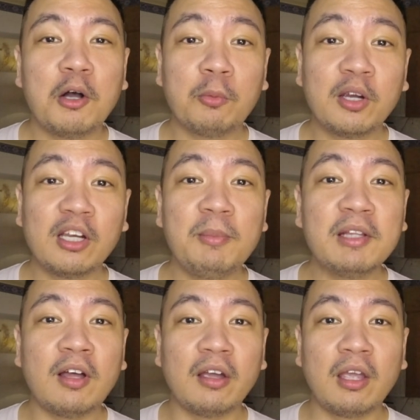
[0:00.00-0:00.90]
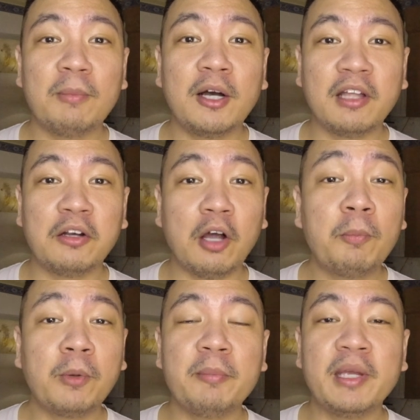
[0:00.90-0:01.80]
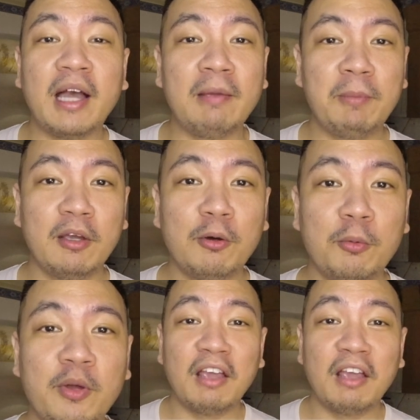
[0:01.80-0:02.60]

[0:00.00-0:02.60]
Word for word: we're going to be talking about an upcoming IPO.